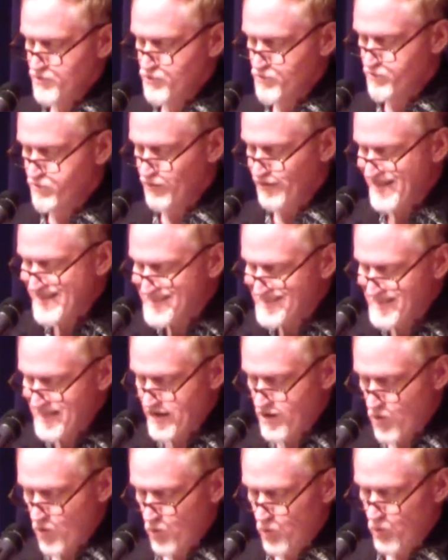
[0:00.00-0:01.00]
to
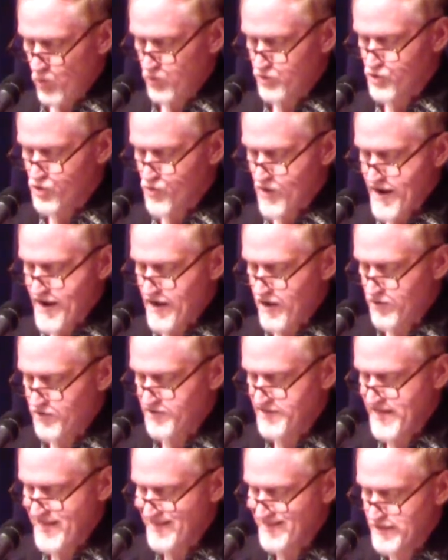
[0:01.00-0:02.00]
blessing old
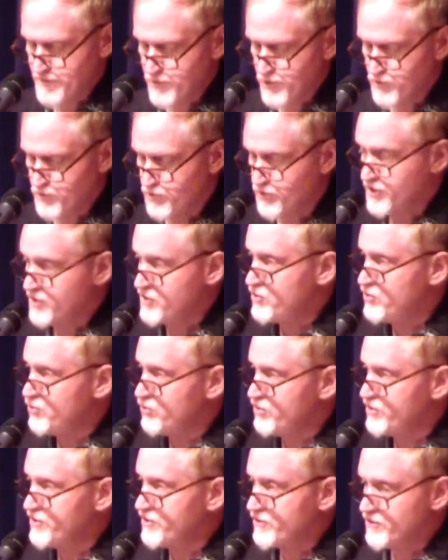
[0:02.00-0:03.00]
ground takes them into a
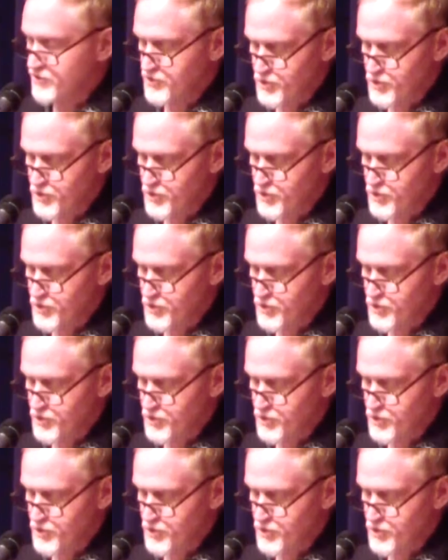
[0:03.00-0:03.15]
peculiar